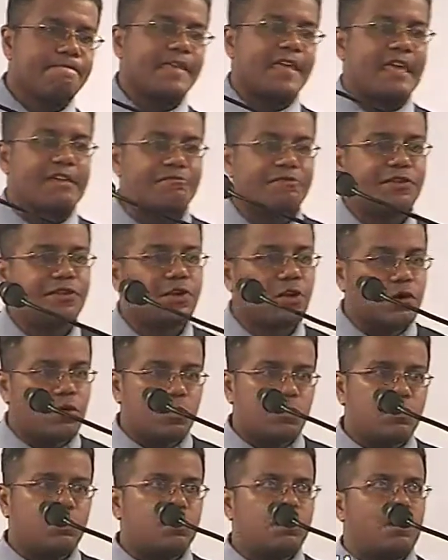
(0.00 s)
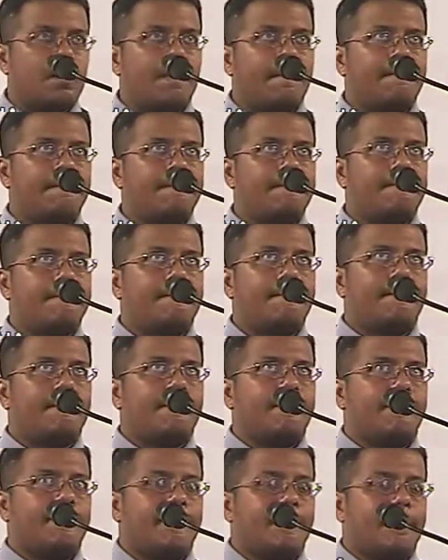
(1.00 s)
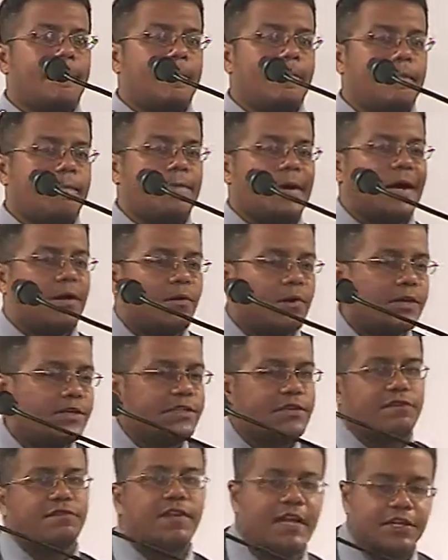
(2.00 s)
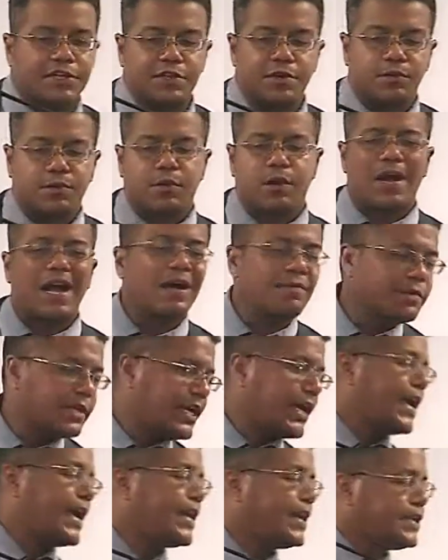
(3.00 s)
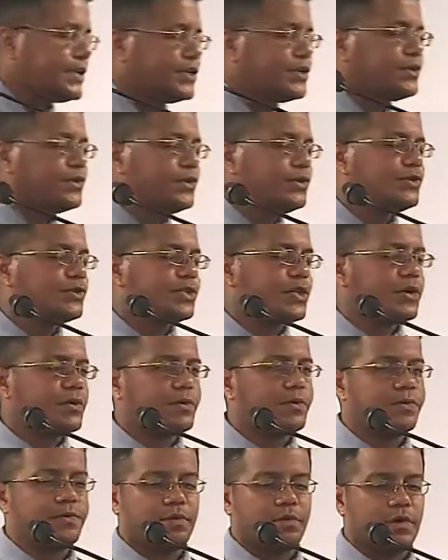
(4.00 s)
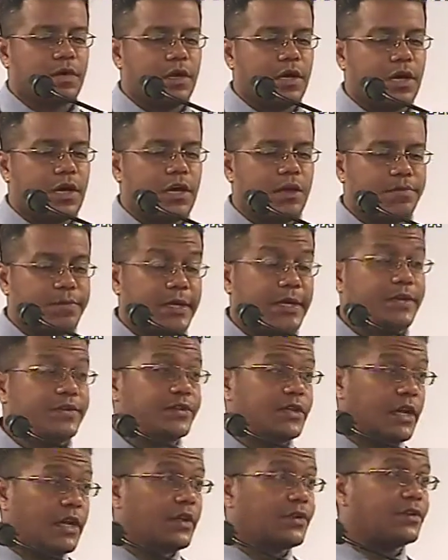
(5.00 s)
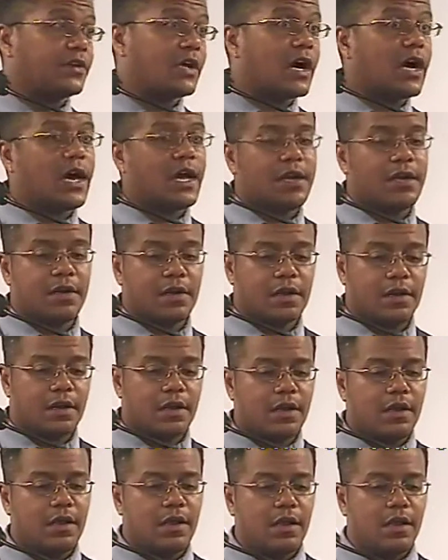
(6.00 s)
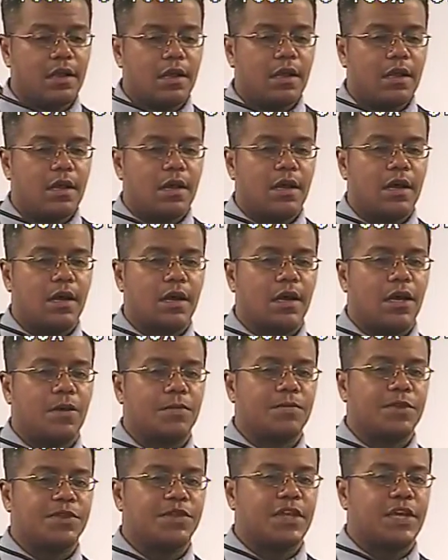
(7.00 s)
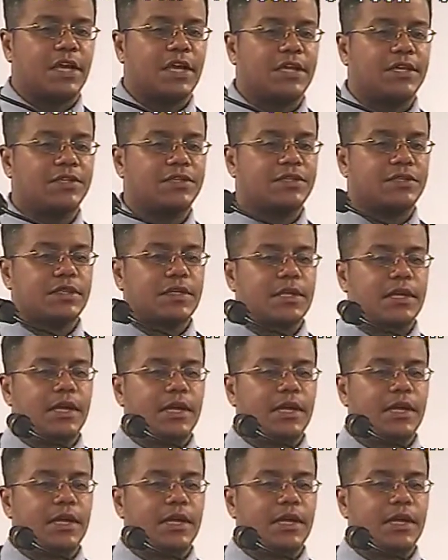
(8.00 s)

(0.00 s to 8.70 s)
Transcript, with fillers: even though by reason of nature, we're obligated to do so uh, because He is God. Um, the thing is,